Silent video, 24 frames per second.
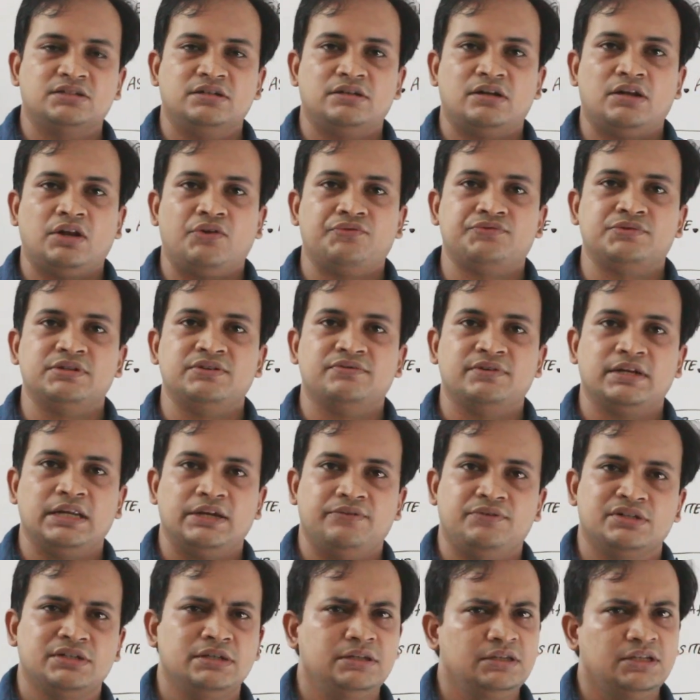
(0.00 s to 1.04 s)
General of Civil
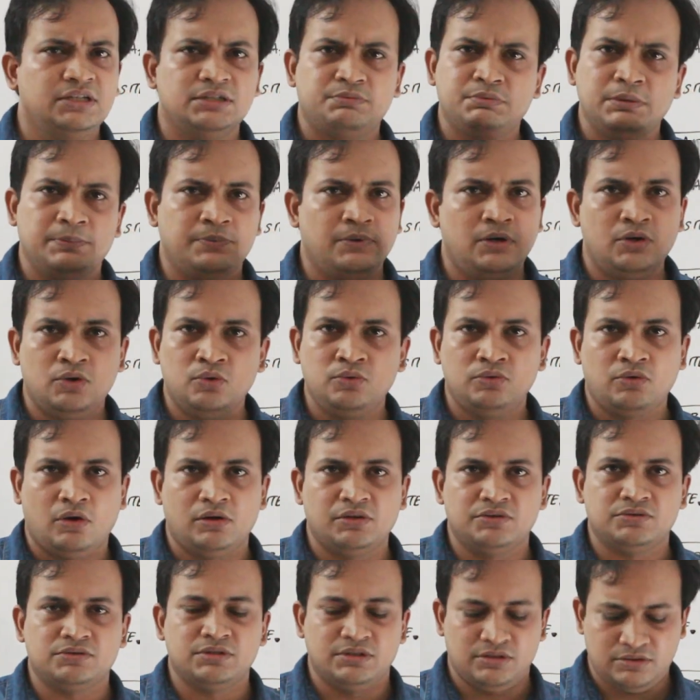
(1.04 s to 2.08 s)
Aviation. These people do all
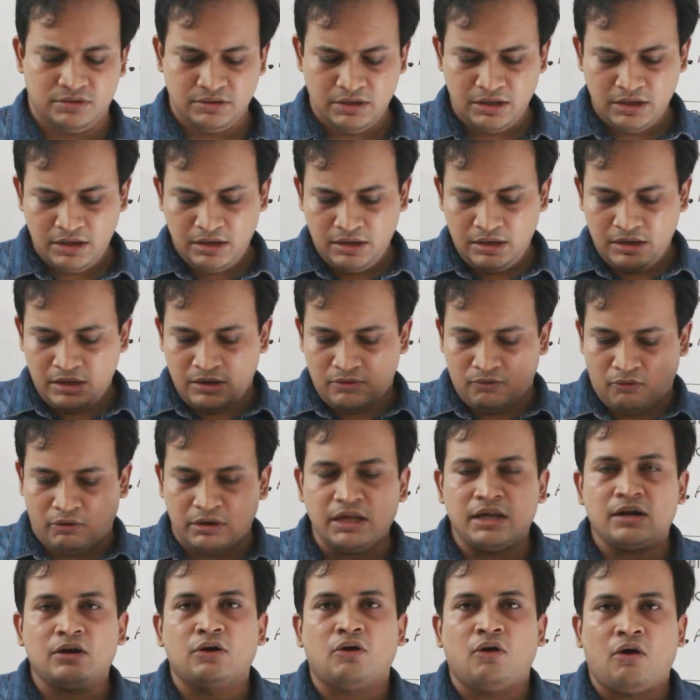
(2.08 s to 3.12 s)
those things. What
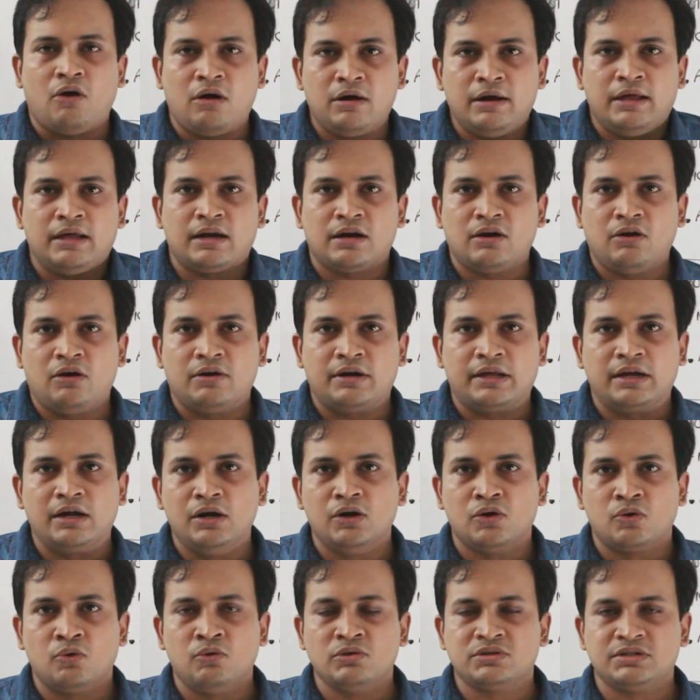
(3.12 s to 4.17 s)
are
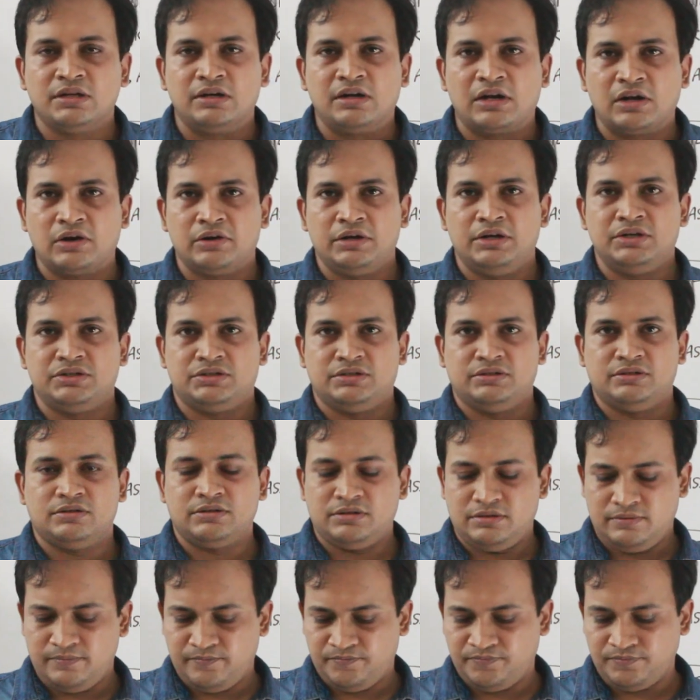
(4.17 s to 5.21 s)
non-aeronautical rules and
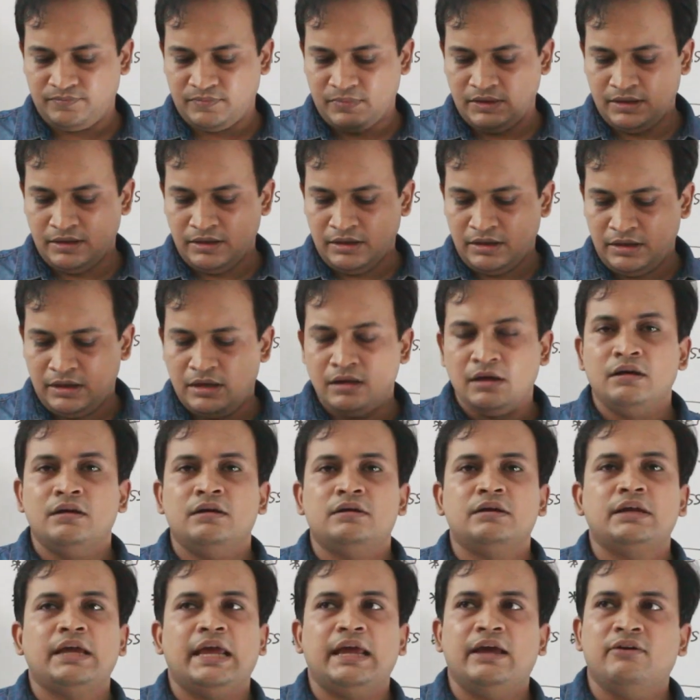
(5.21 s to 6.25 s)
regulations?
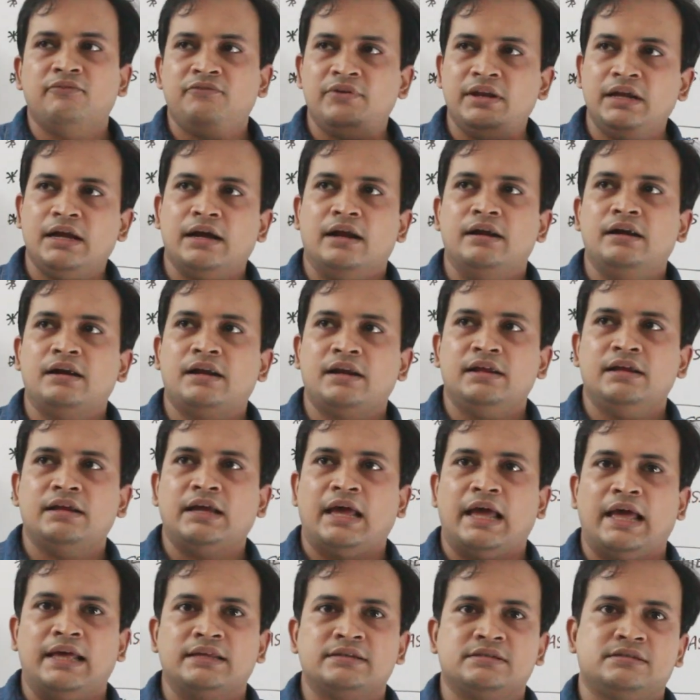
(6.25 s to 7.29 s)
Every country
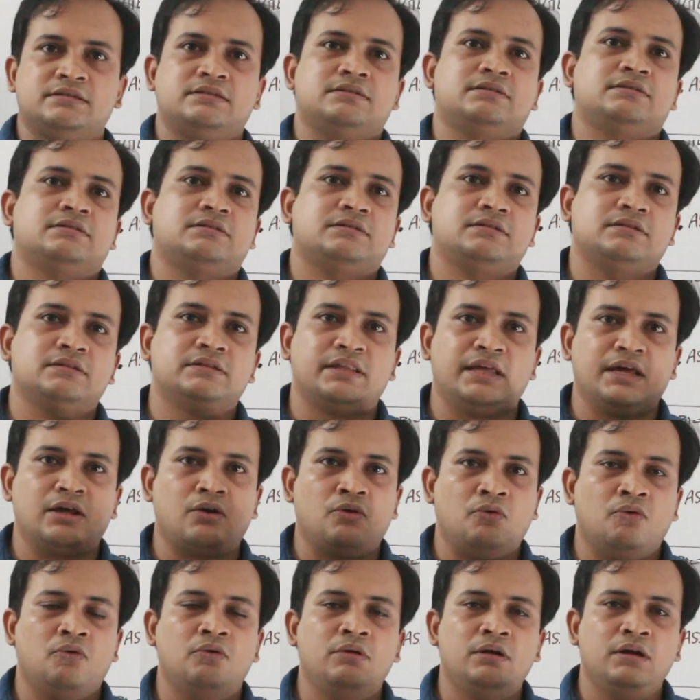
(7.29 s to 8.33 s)
has their
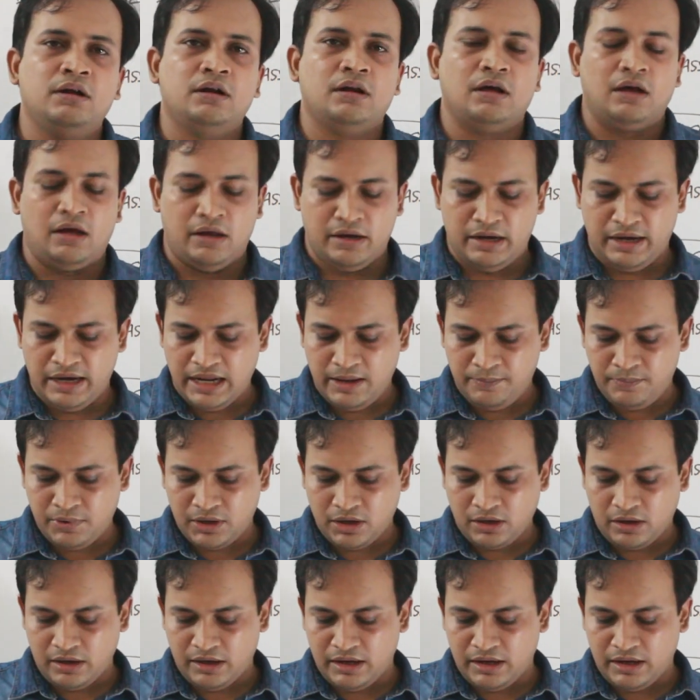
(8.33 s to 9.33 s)
own labor